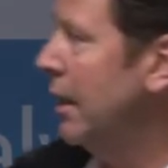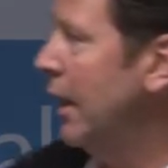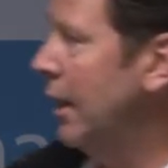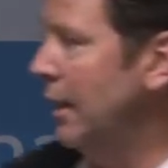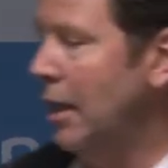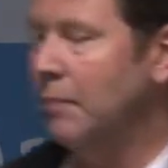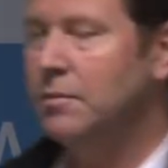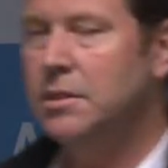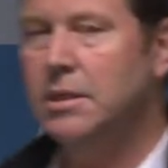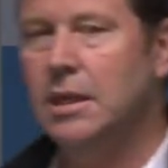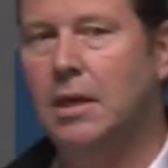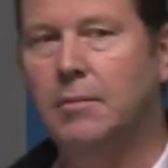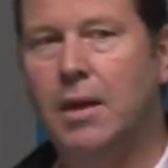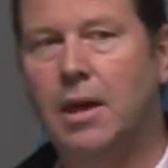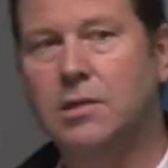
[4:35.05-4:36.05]
and M D
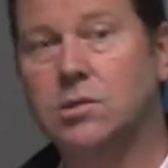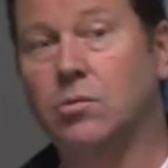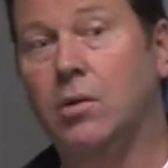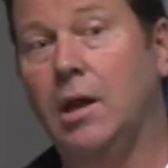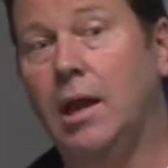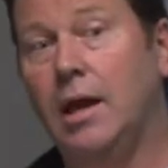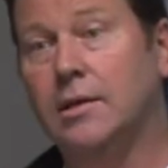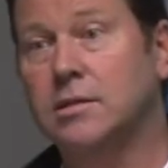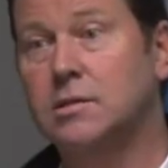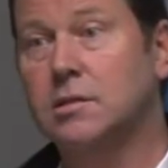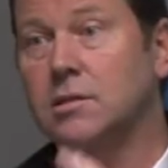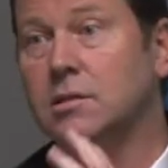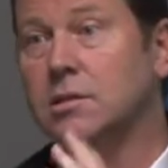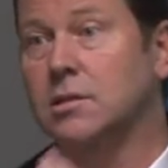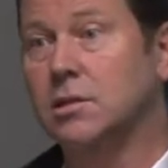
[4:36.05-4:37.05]
M as it relates
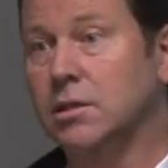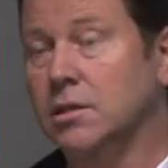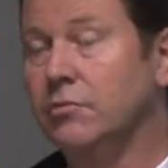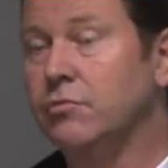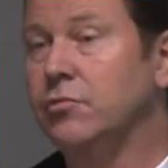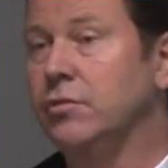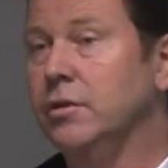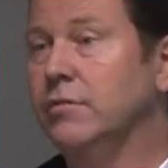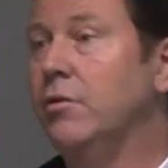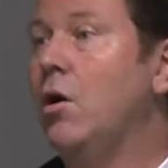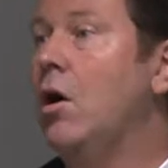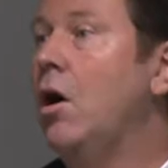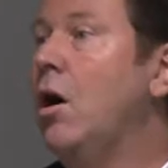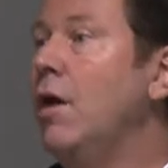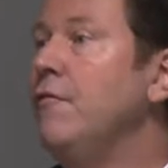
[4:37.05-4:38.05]
to the delivery of
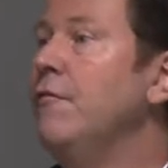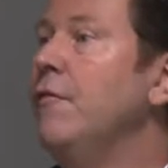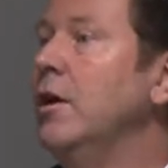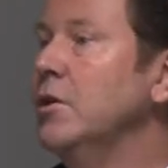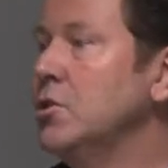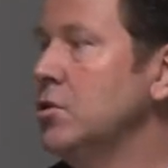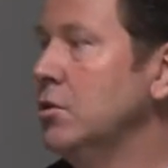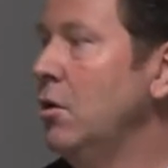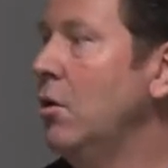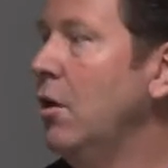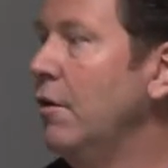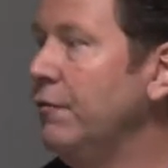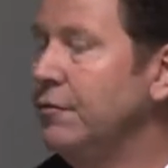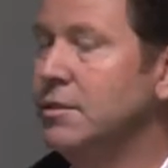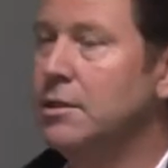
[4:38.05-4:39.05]
high function,
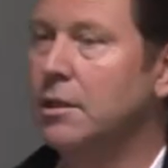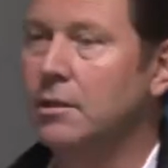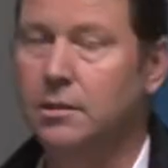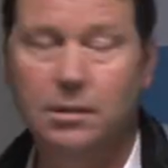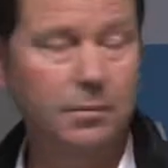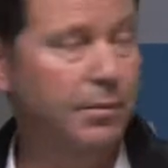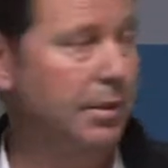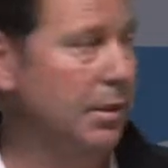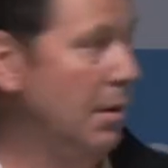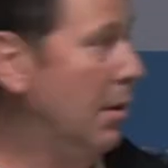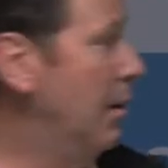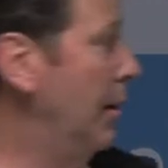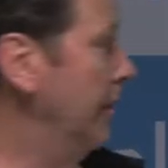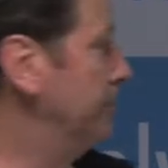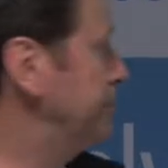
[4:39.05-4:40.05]
high fidelity B
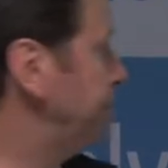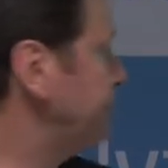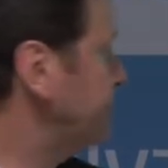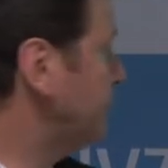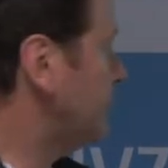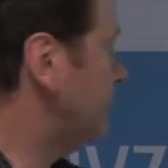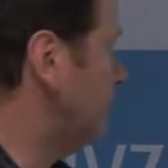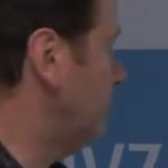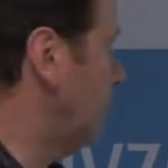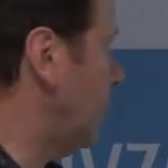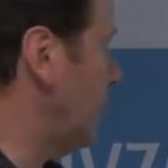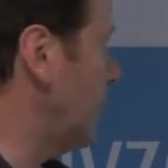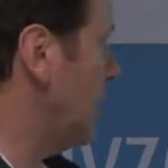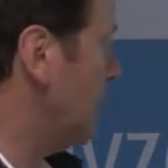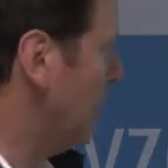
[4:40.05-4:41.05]
I.
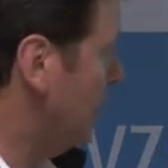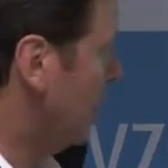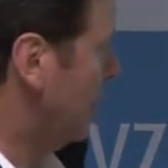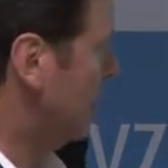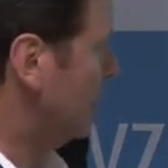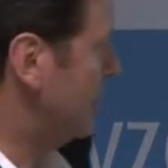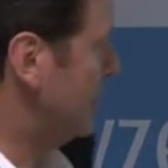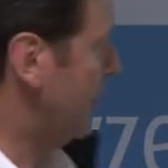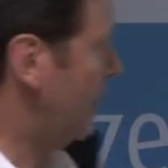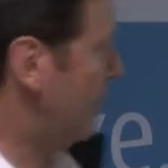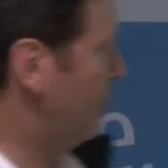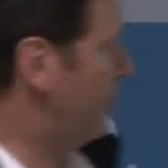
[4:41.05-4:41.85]
So down the